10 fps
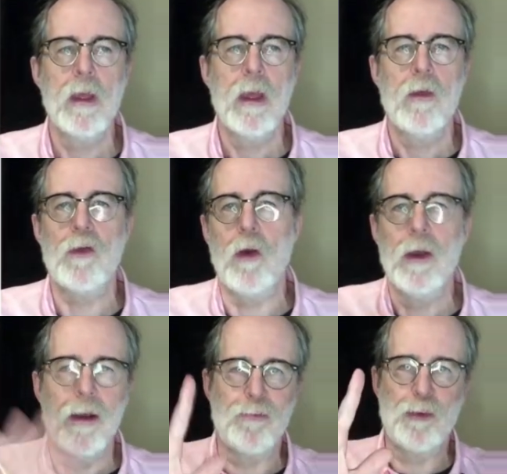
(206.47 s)
So,
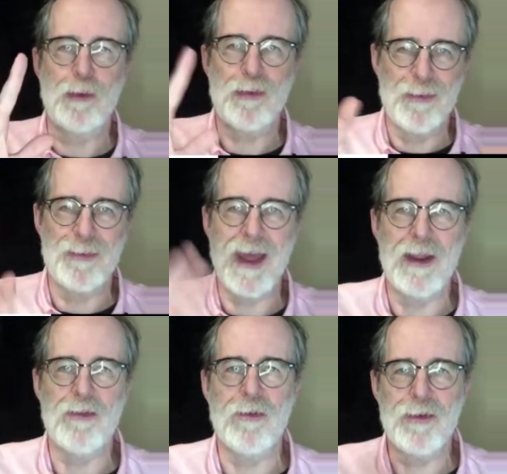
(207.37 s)
of course, that
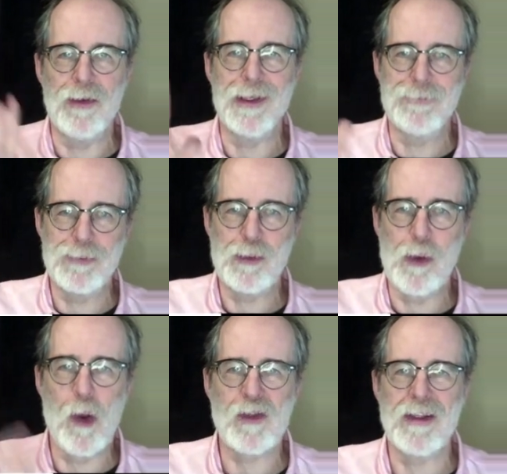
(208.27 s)
is a very
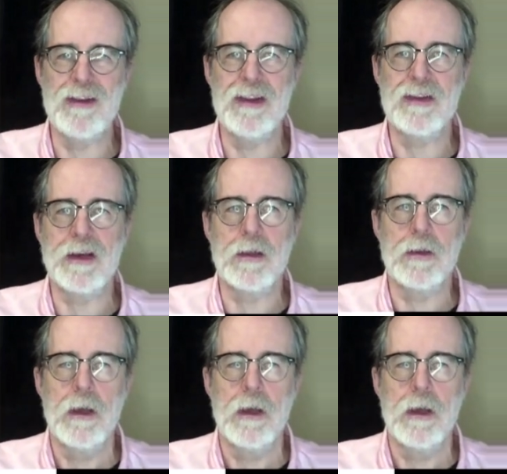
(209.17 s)
coarsely detailed